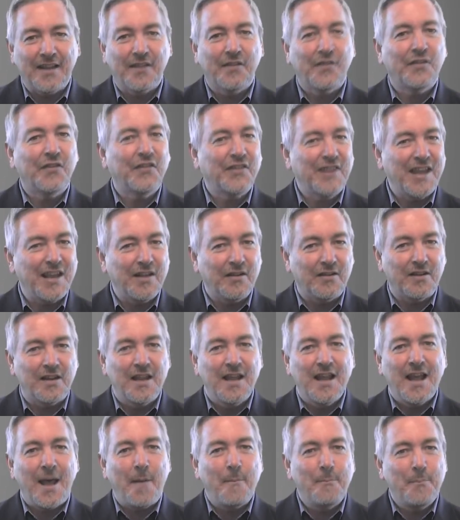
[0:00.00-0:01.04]
skill,
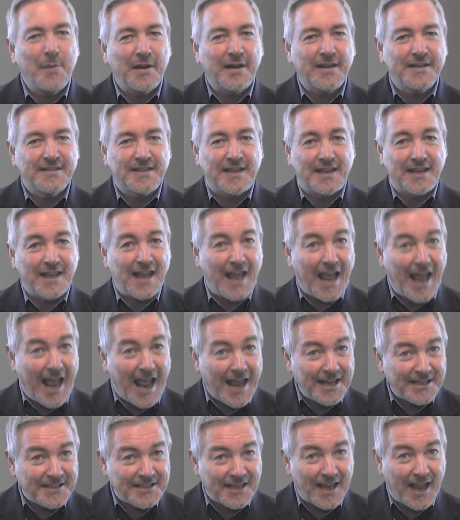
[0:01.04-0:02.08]
ability,
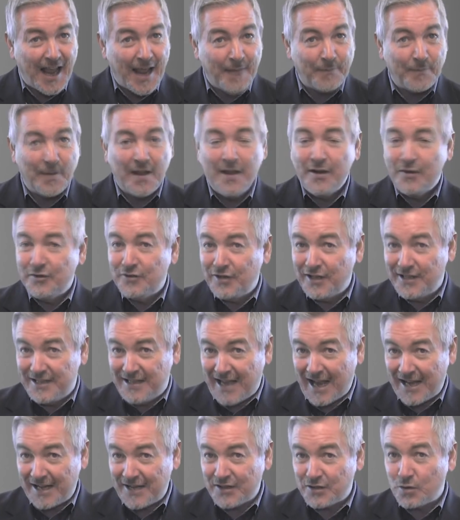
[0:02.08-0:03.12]
and time to
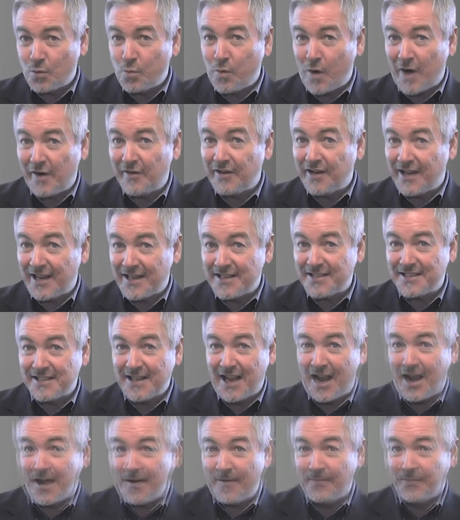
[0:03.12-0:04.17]
get it to where it is
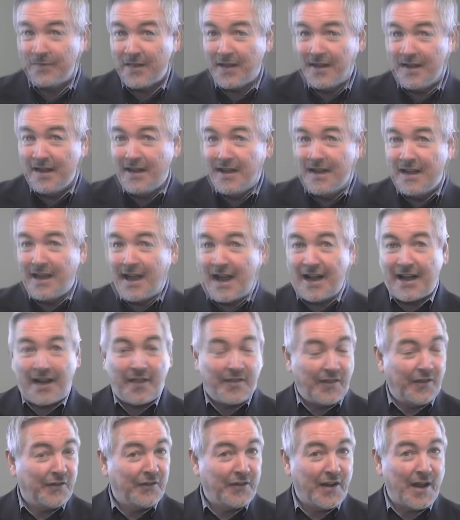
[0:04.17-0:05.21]
now. And at
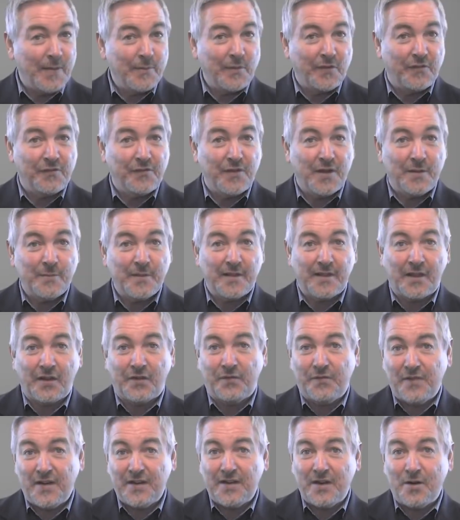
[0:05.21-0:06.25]
this time of filming this
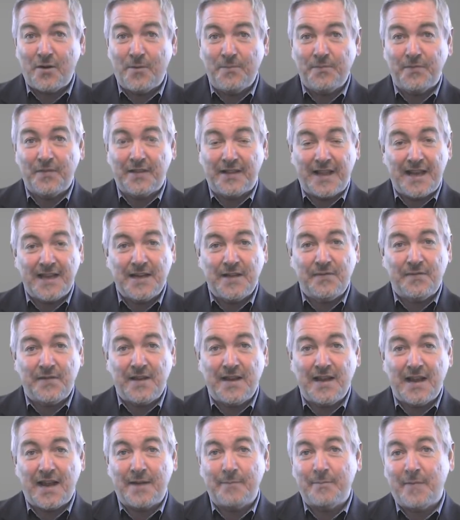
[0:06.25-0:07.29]
video, Lady
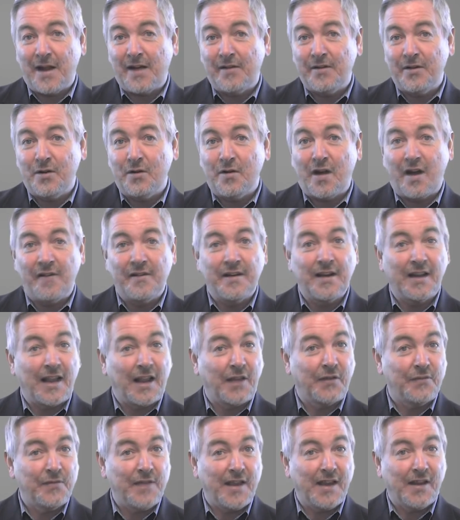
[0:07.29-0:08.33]
V and Mario are in
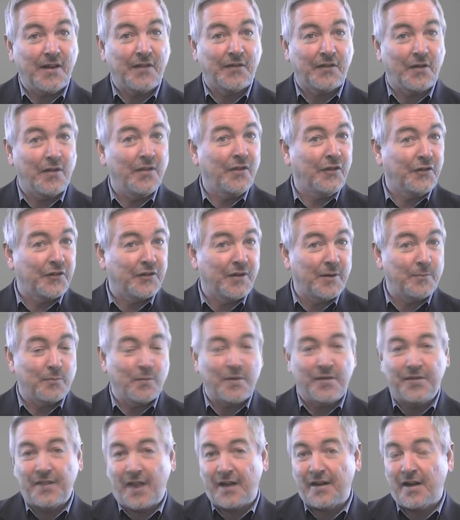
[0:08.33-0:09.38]
Las Vegas on the strip
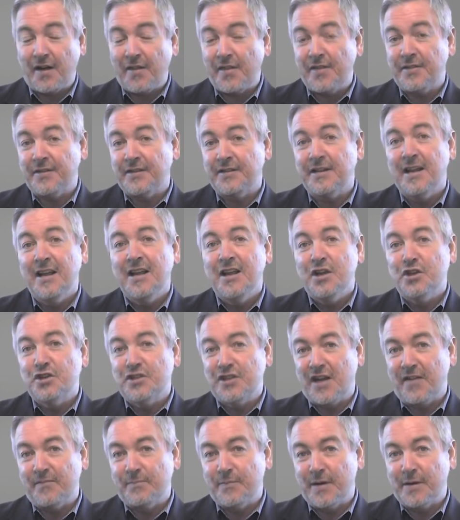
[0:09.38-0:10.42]
with none other than
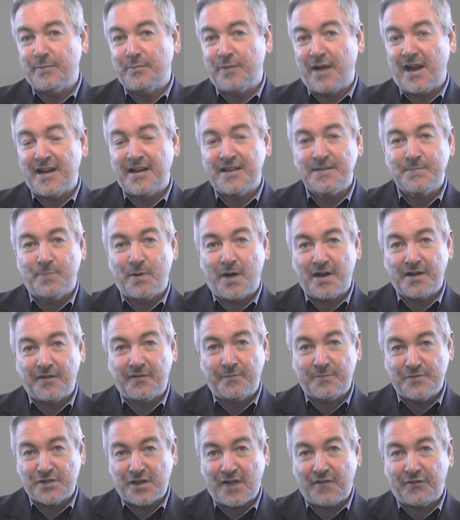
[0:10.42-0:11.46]
Jeff McBride as part
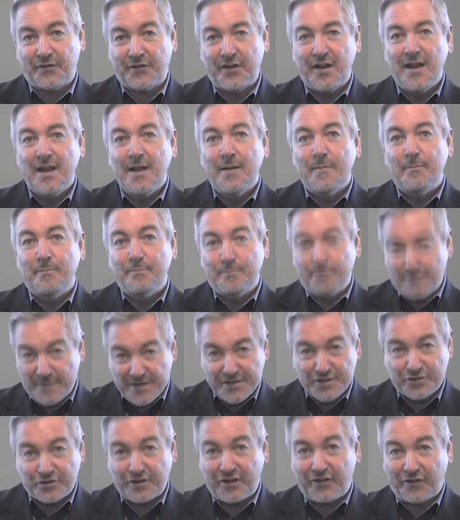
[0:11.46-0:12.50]
of Jeff's
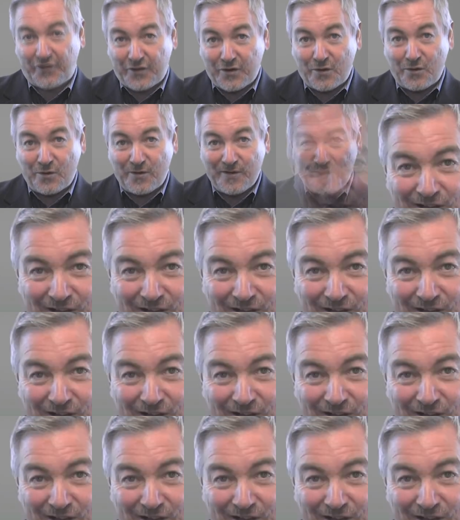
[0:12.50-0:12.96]
Mystery School.